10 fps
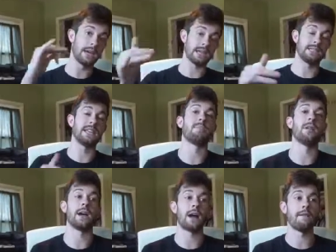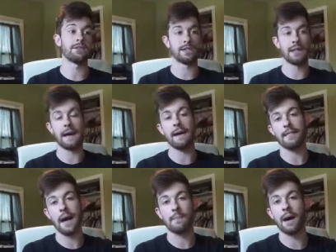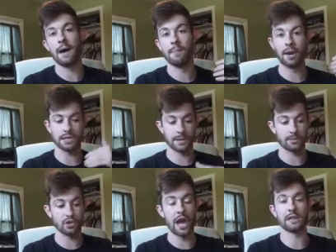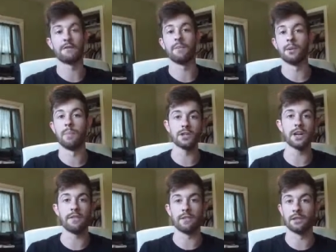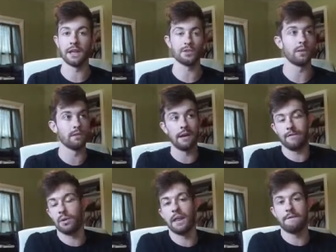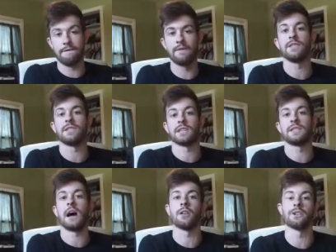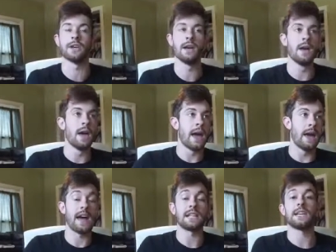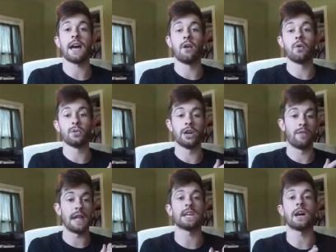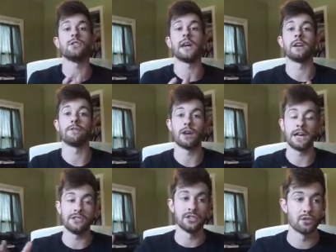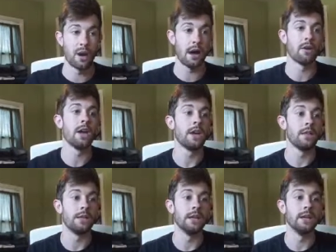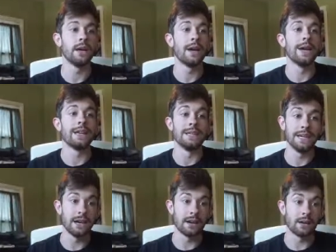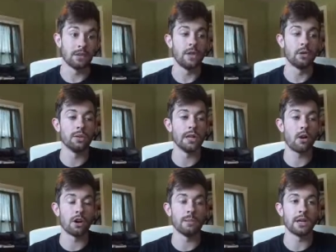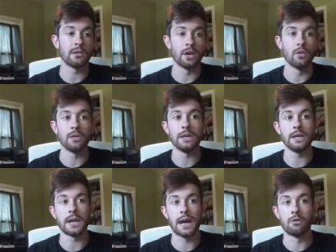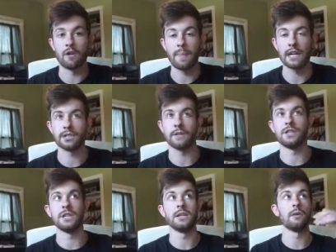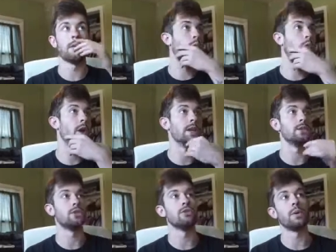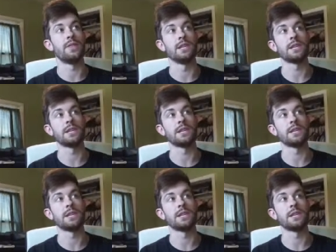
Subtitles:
gets that player. Obviously, that amount of money is subtracted from their budget, and they're left with like $56. And that's how you get your free agents throughout the year. The only argument or the only kind of rough patch I've seen run into with